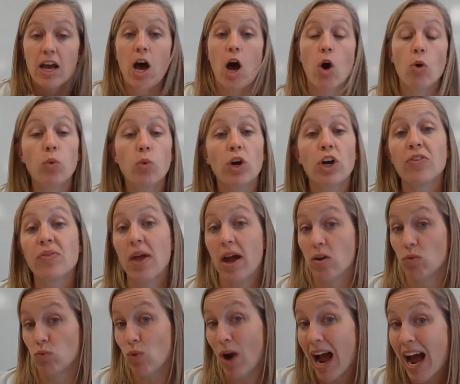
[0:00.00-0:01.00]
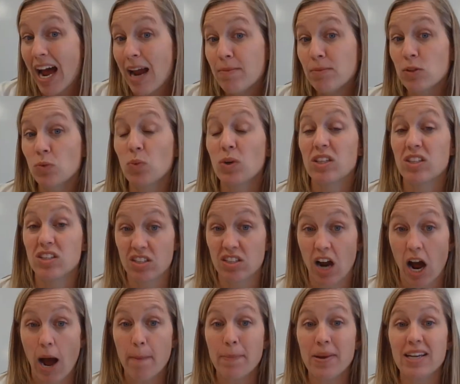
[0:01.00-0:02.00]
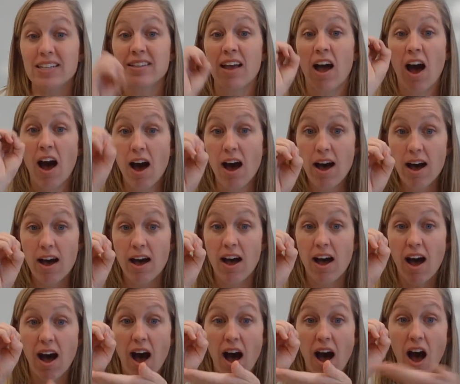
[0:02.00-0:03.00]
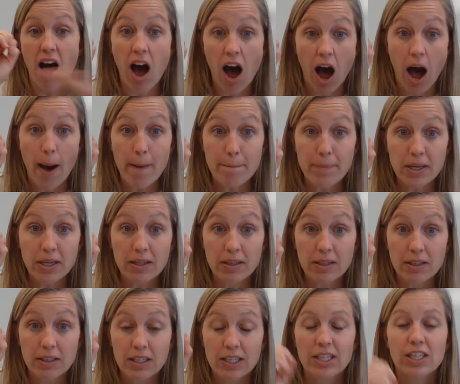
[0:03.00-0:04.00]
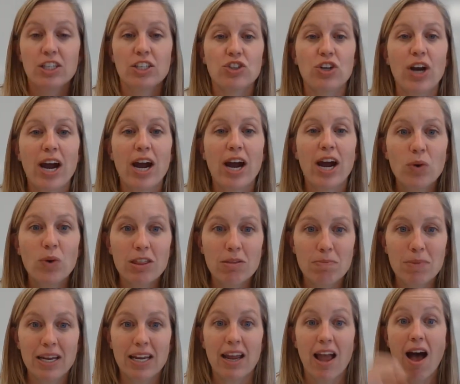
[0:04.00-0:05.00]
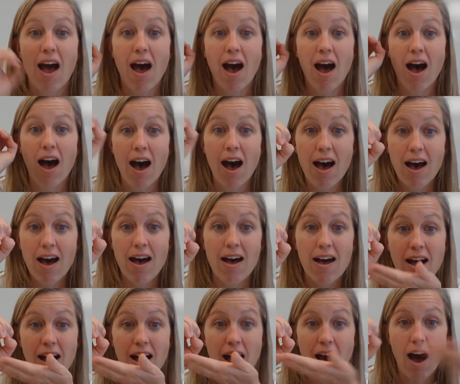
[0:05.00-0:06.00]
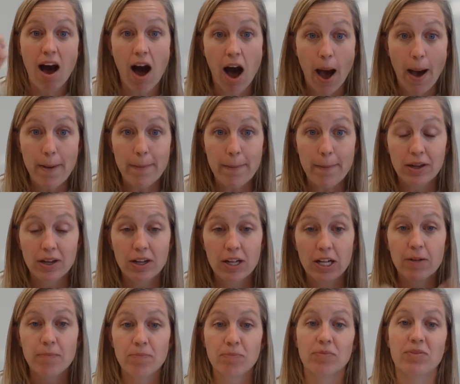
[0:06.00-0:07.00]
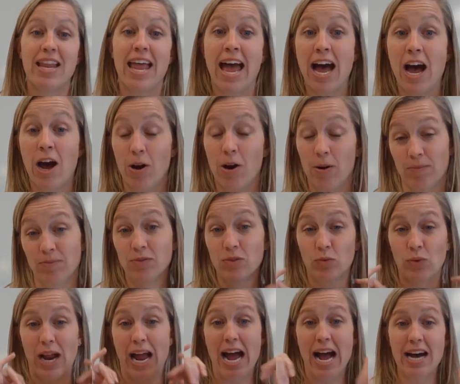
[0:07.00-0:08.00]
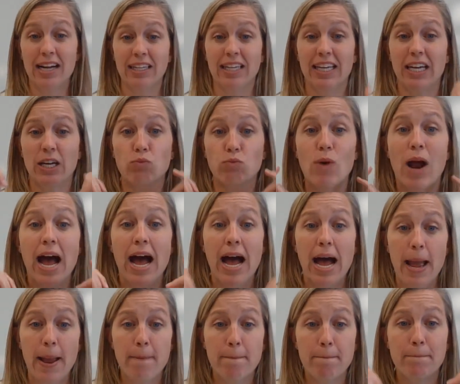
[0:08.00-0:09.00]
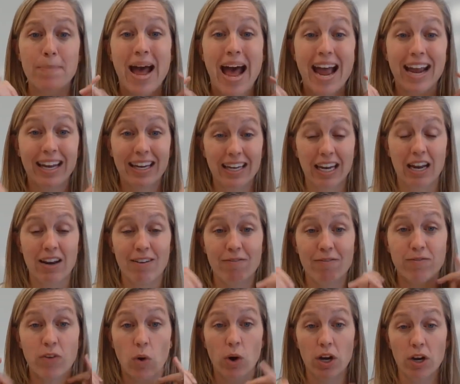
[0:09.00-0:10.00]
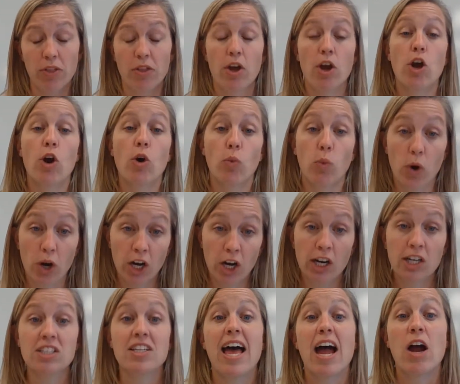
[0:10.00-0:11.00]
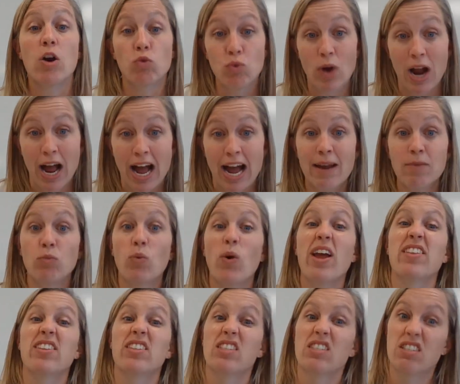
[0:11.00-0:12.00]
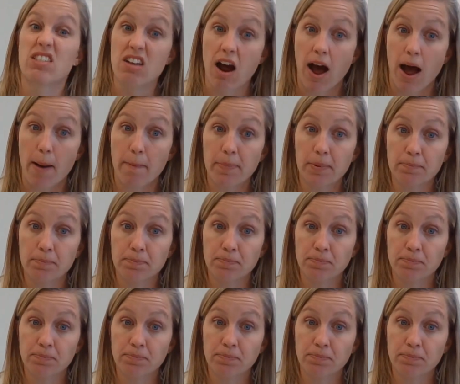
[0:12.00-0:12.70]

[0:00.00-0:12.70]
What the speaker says: A word that rhymes with stop is up. Try it with me. Up. Now, rally, rhyme, back and forth. Words that rhyme with stop.